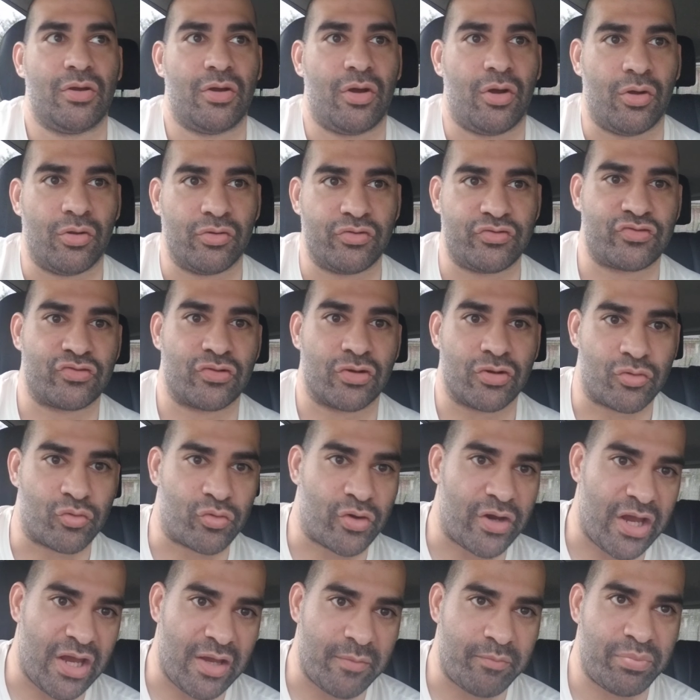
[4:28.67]
ultra
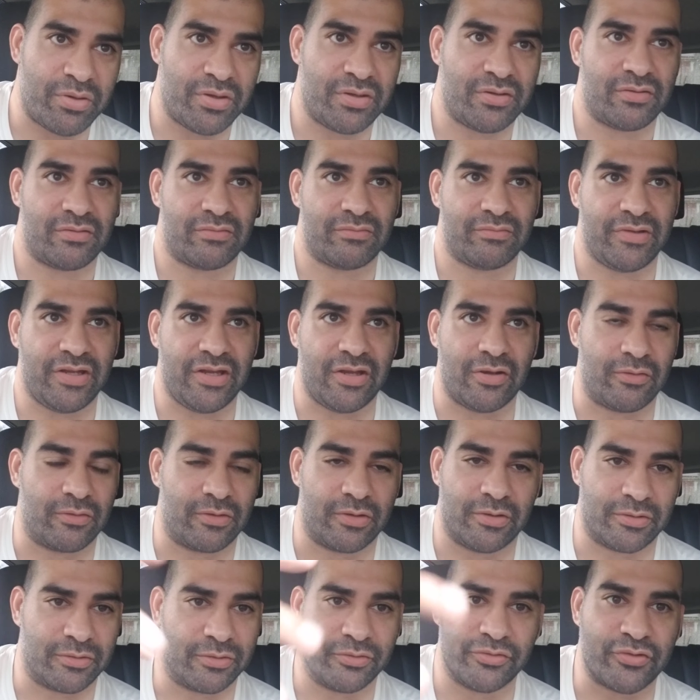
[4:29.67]
grape, you know,
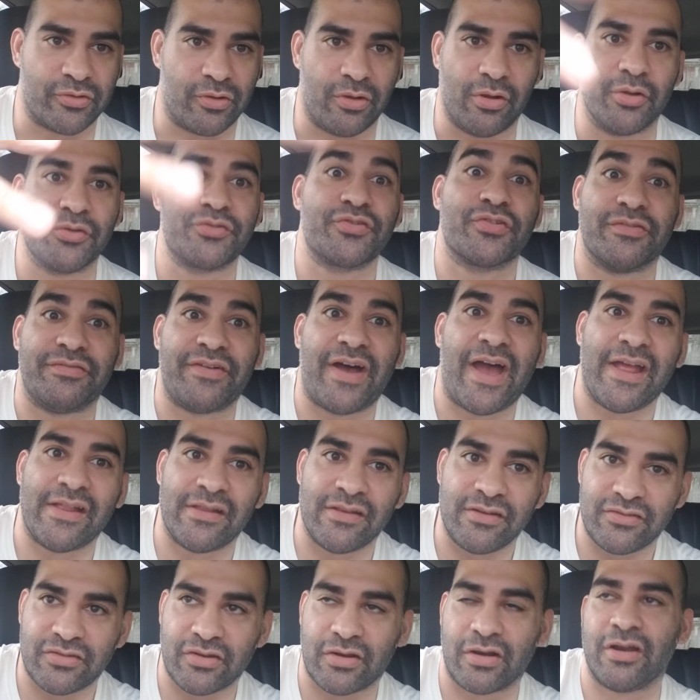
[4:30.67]
or ultra, ultra
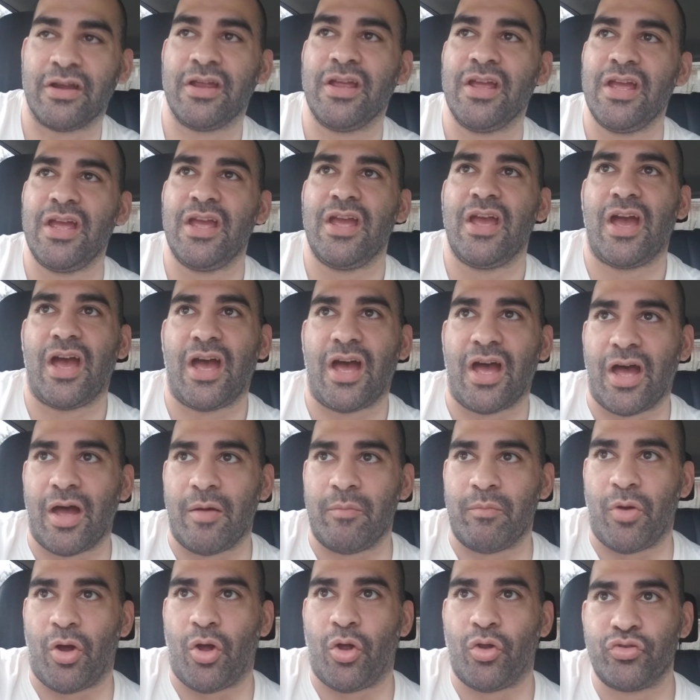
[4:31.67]
violet, sorry,
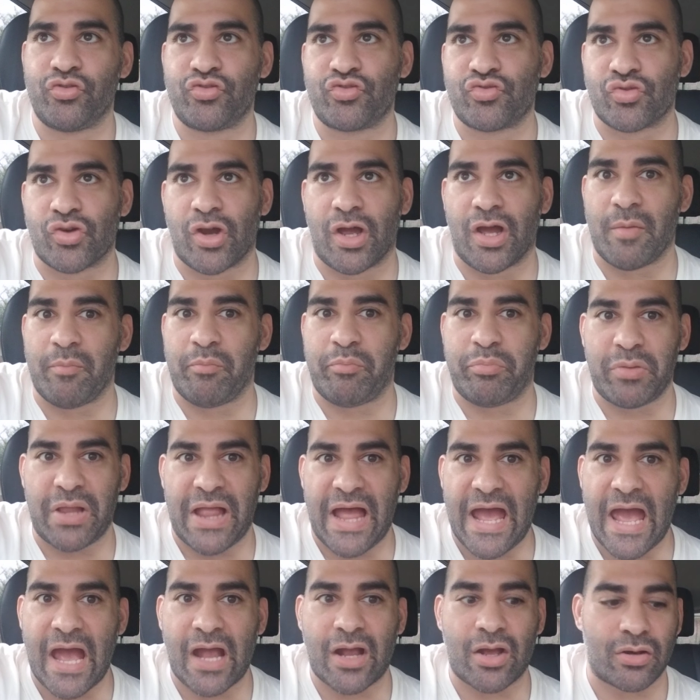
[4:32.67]
um, ultra
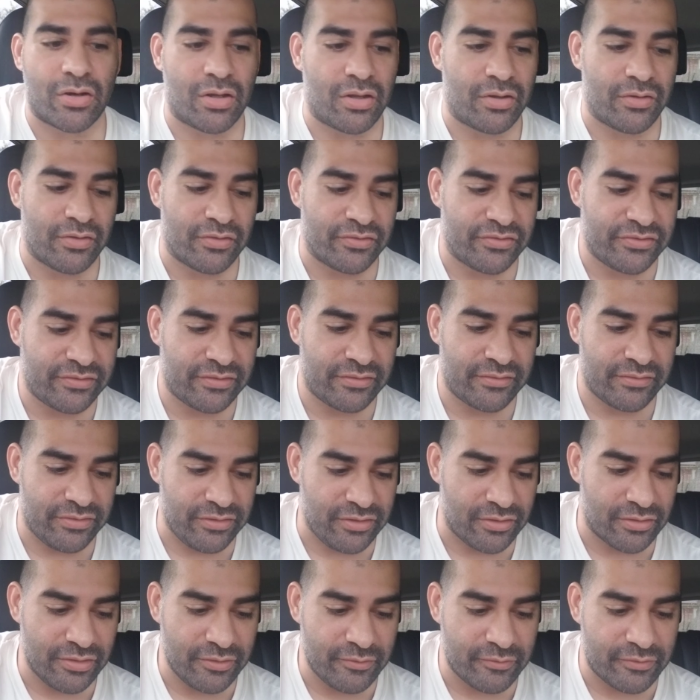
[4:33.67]
black, and all those.
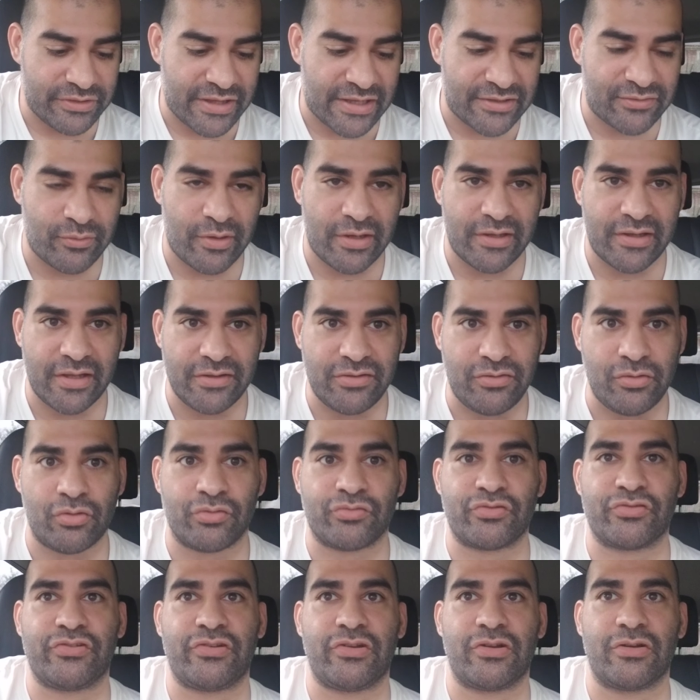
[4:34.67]
The only that's why I like the
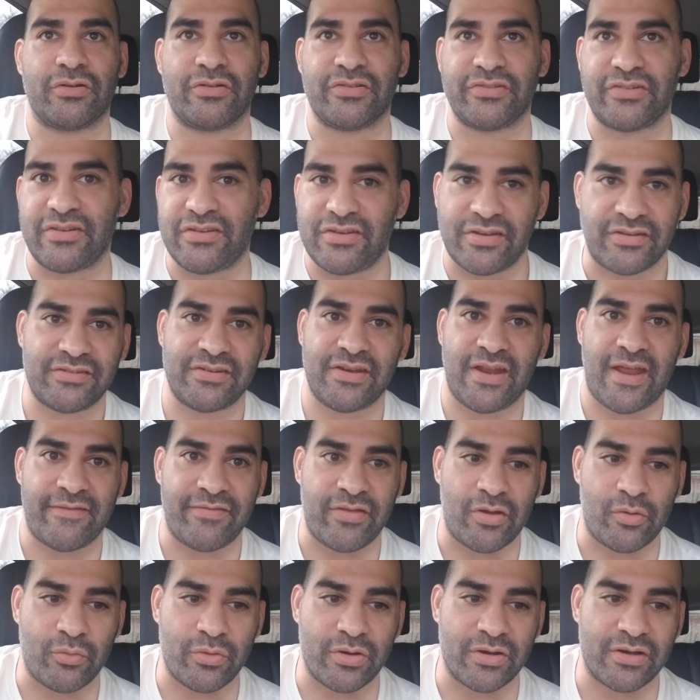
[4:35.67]
ultra zero because it doesn't have
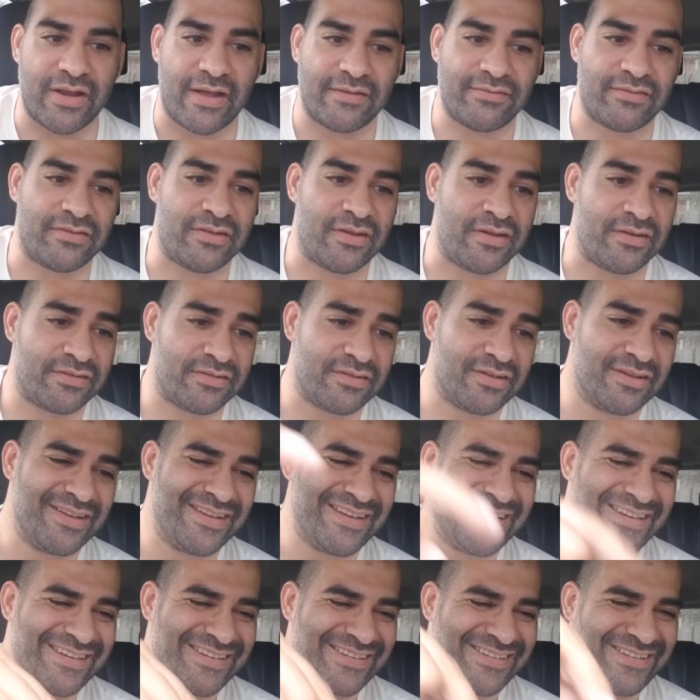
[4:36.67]
that weird aftertaste.
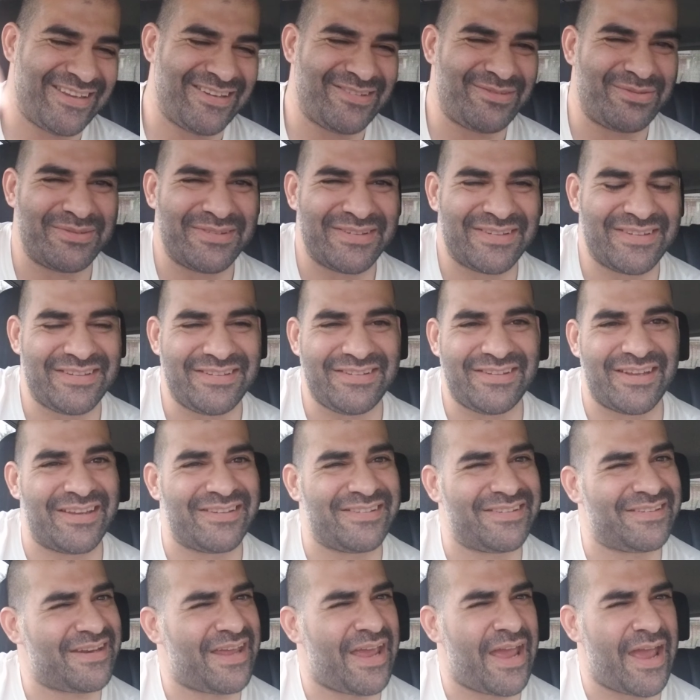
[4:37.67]
This one
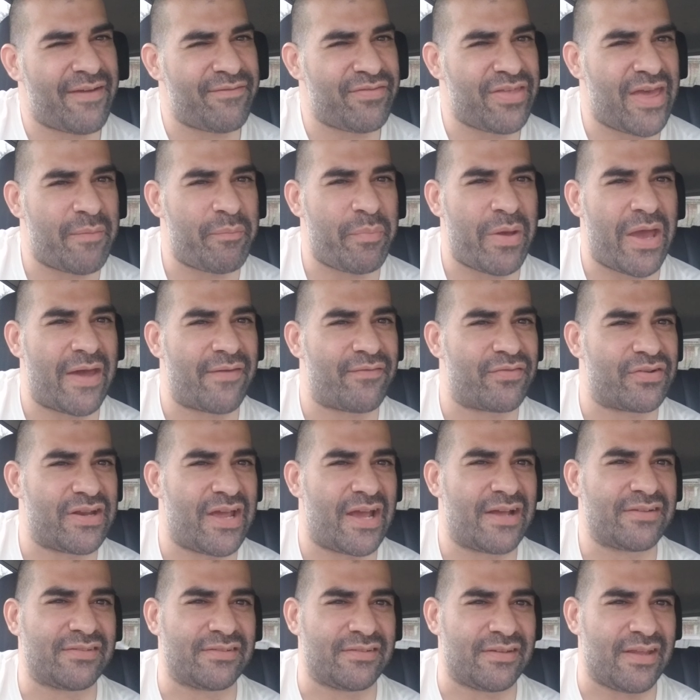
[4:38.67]
doesn't have that bad of an
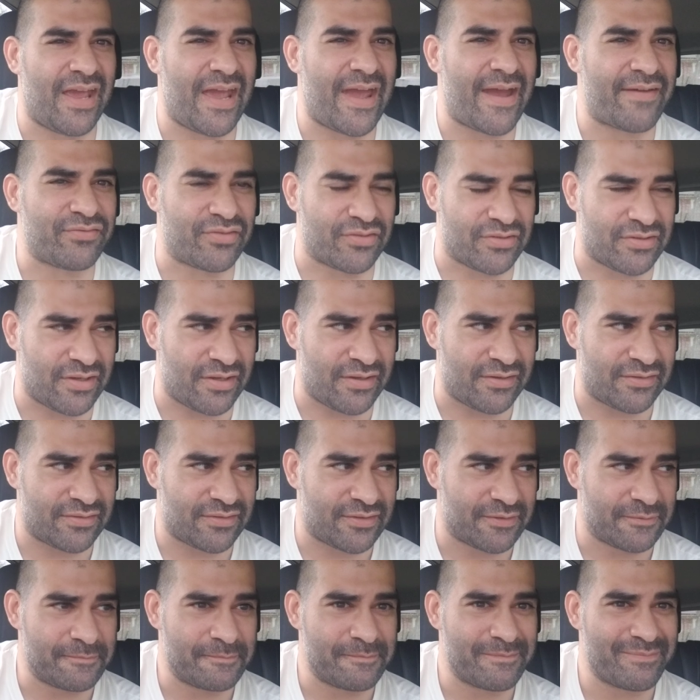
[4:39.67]

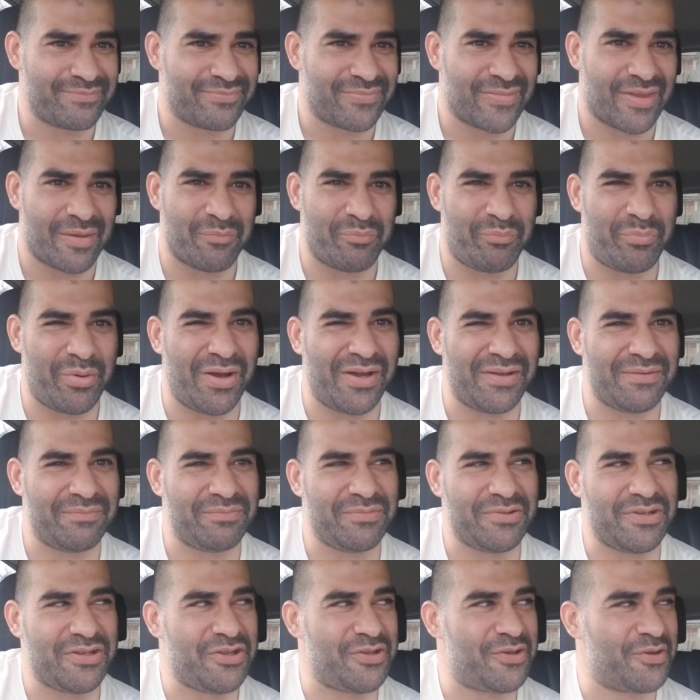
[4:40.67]
aftertaste, but
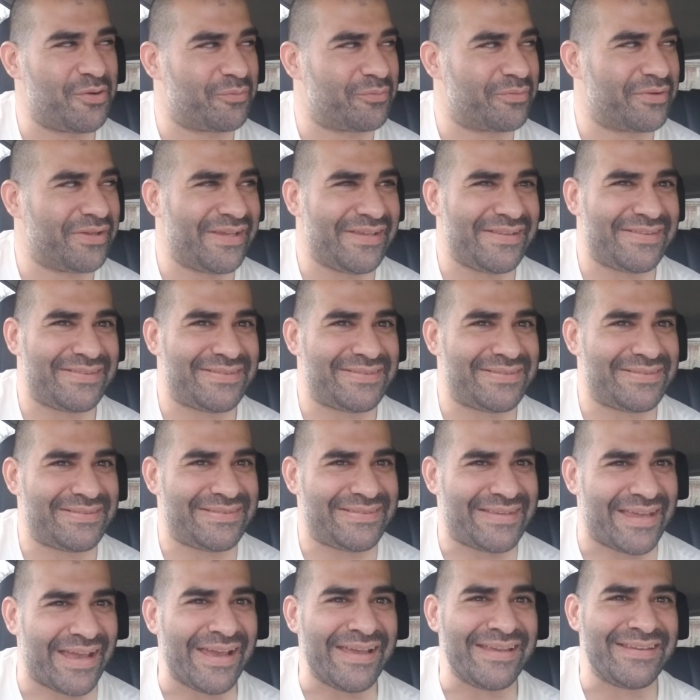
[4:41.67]
you don't really
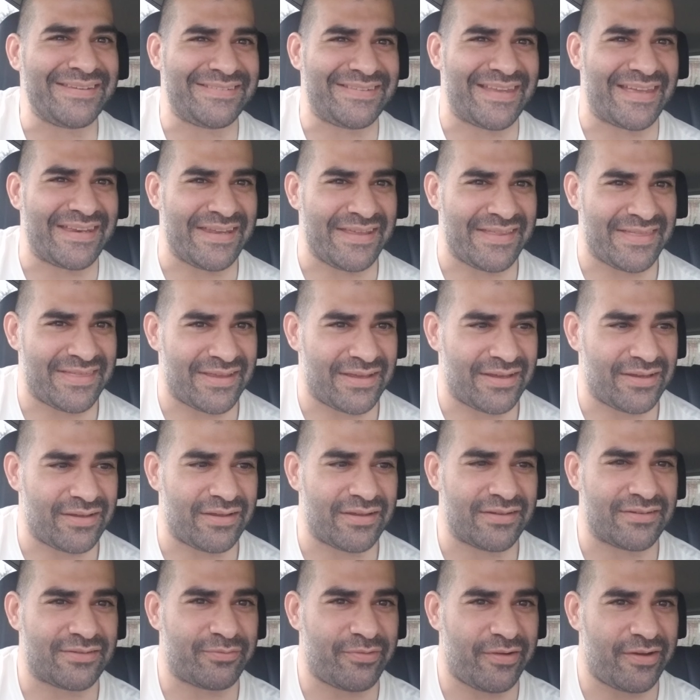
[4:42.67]
taste anything.
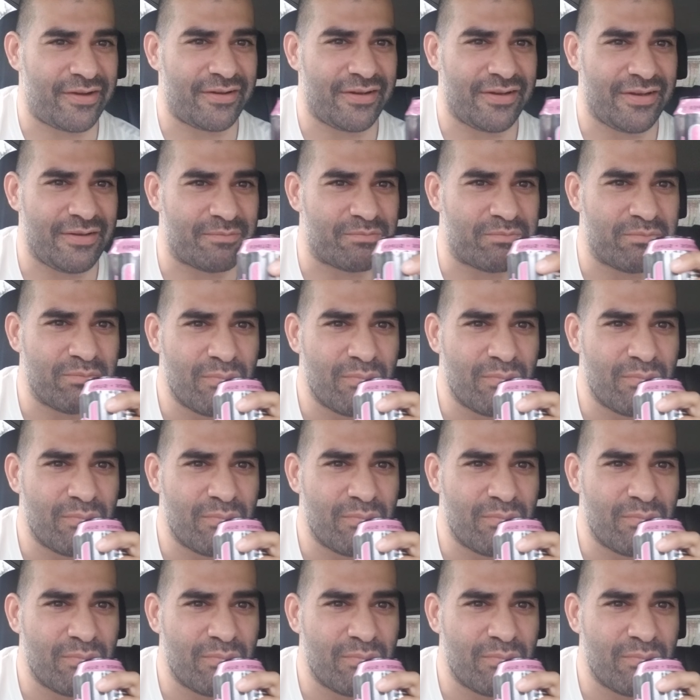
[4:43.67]
It's very